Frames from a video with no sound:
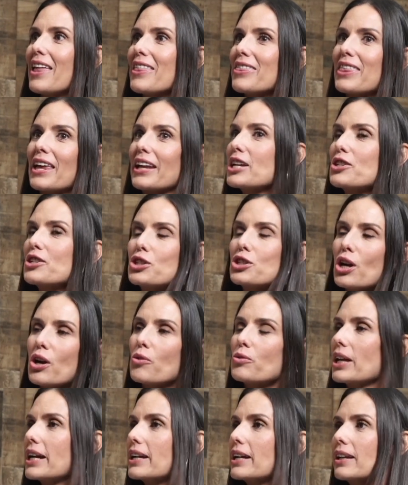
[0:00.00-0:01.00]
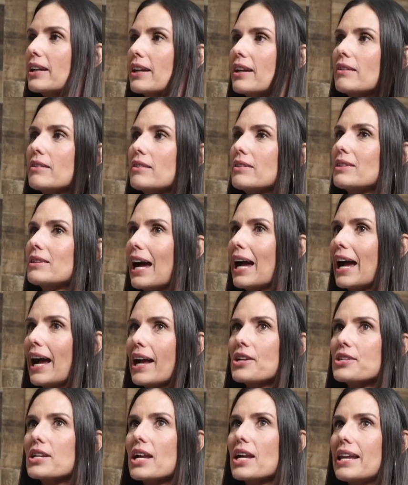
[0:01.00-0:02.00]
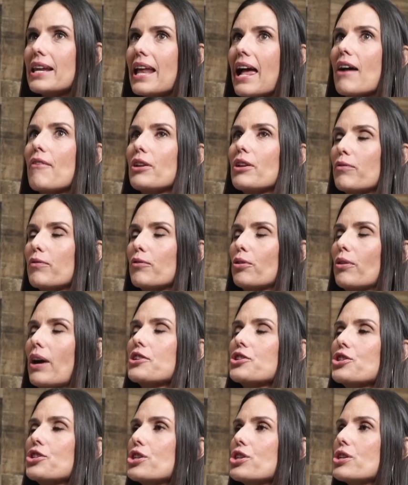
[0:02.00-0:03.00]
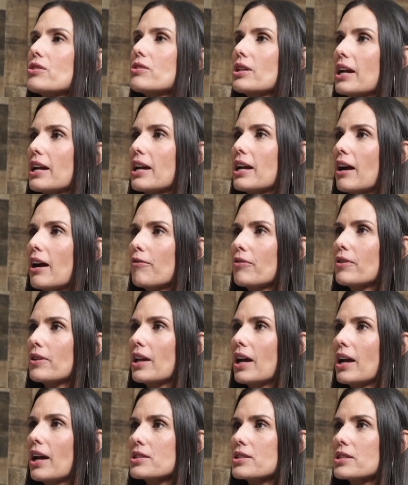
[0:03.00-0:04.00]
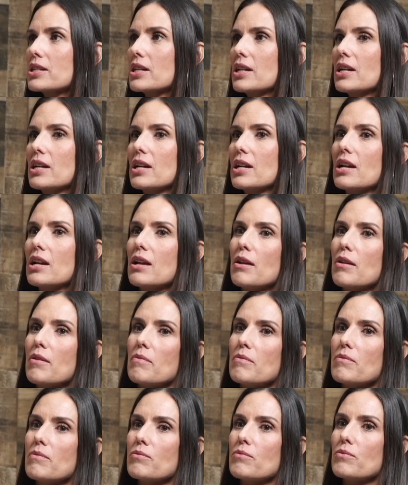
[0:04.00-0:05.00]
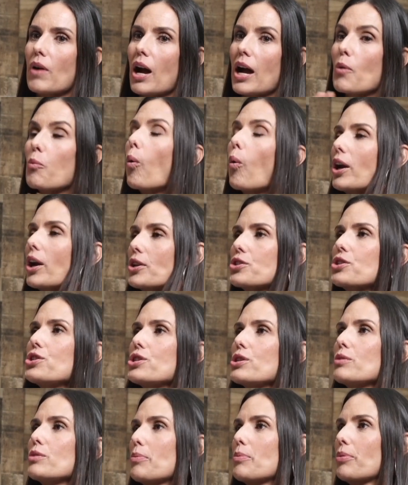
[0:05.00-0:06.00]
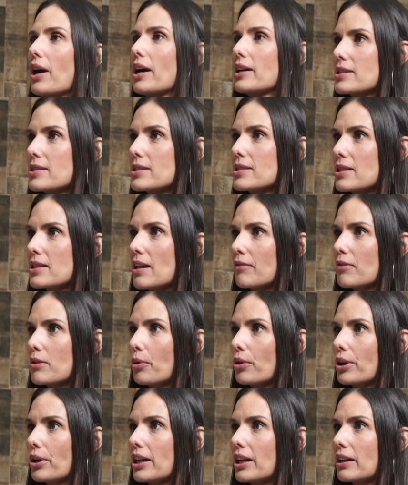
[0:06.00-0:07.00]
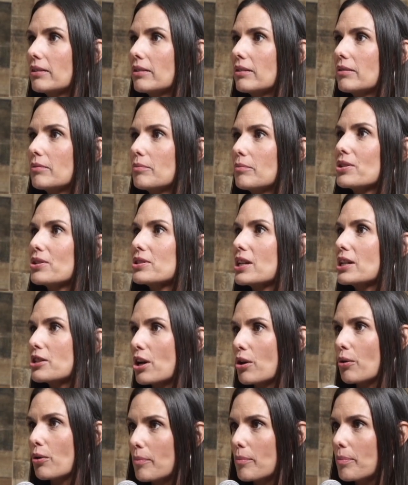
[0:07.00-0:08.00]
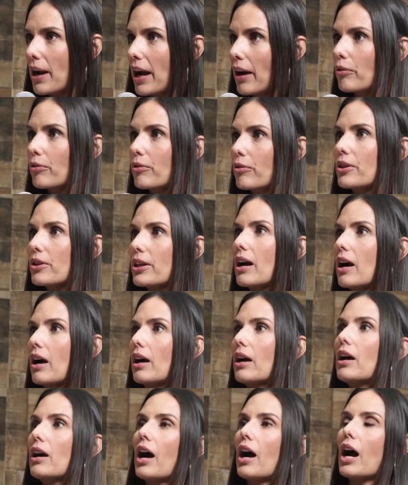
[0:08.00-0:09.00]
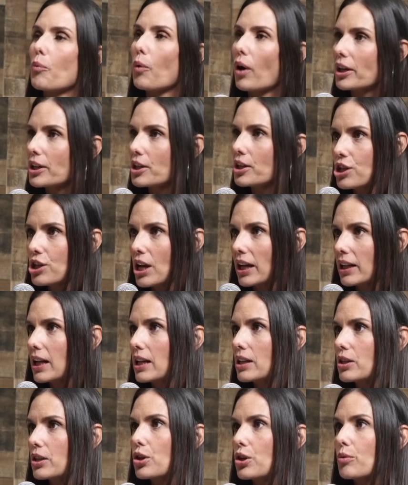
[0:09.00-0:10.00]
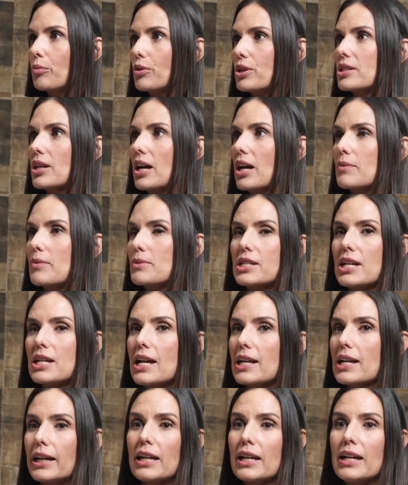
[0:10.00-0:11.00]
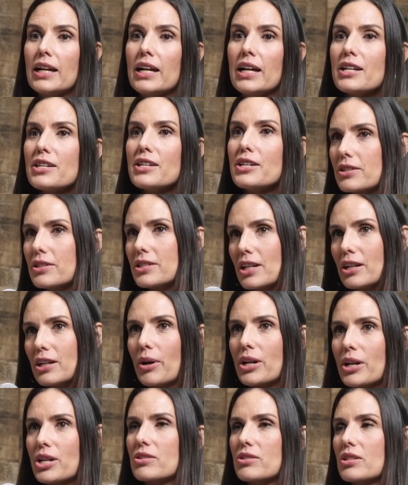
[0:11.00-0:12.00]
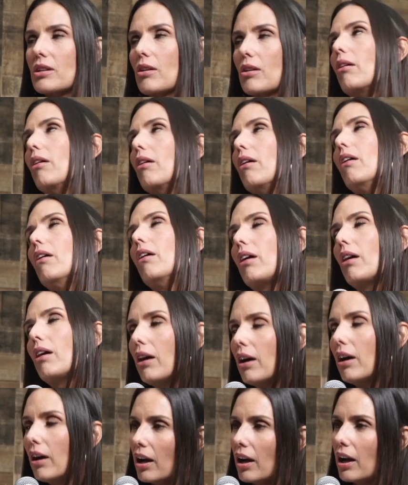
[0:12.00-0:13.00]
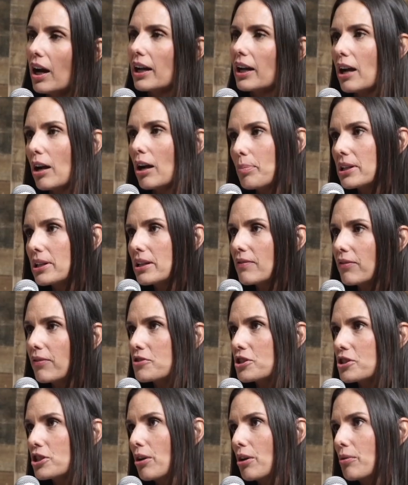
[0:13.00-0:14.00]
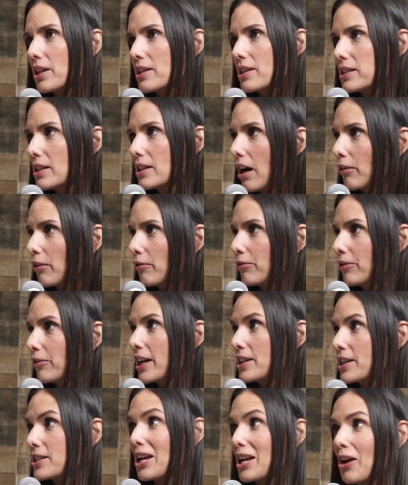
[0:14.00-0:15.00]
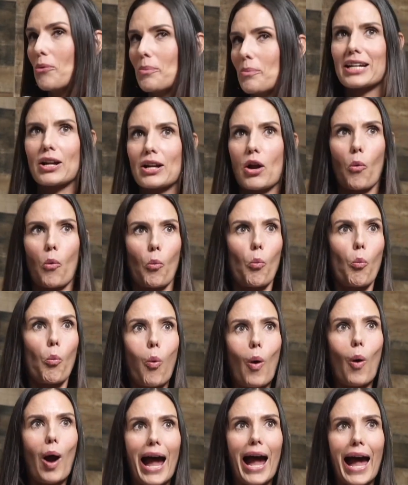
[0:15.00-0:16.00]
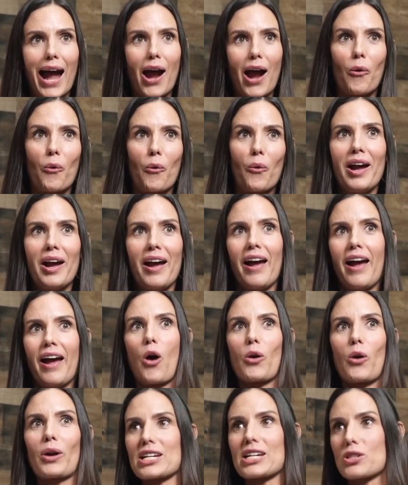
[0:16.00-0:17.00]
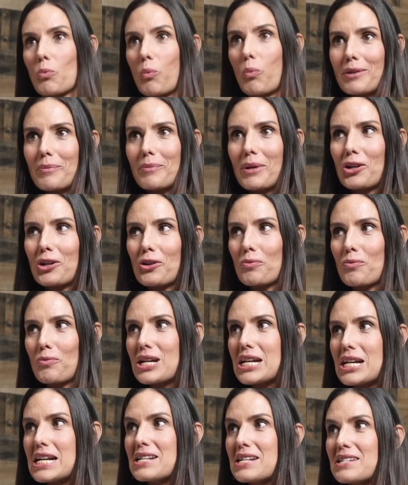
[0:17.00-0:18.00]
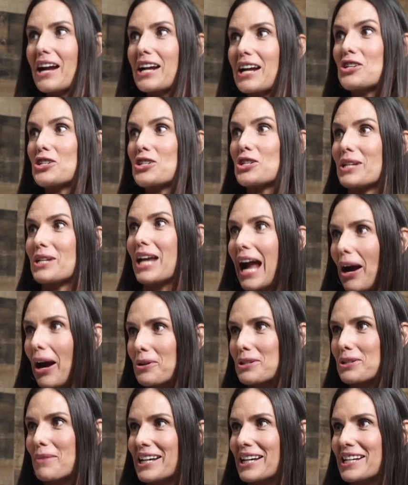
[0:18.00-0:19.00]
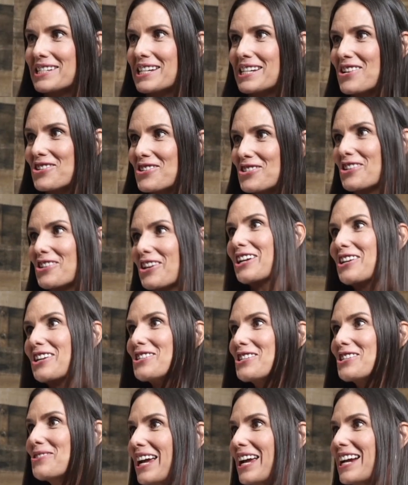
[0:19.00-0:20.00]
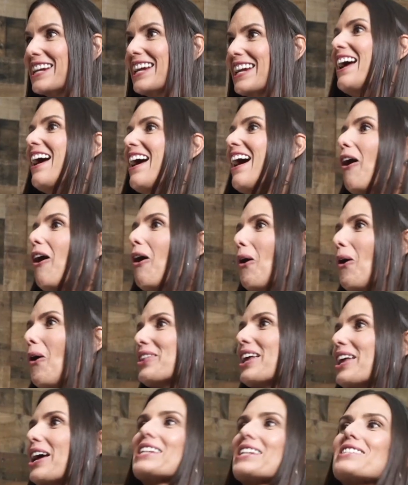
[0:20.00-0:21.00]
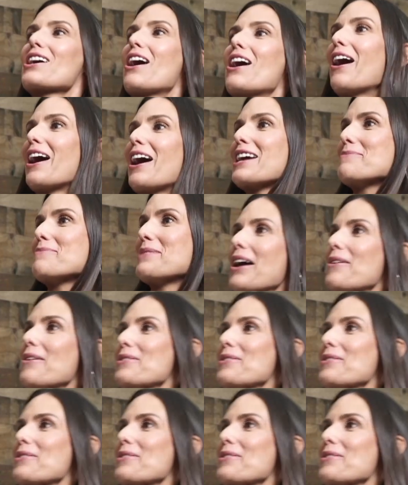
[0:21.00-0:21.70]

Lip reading: That I don't, like that level of gratitude that I have for that, I want to do my practices every morning because I know how powerful they are. I want to check in numerous times a day. Like years ago, I used to go, oh, I can't believe I have to go on this long flight. Now I'm like, wow. Okay, so what am I going to read? I can do an hour's meditation. I can do like all that time now.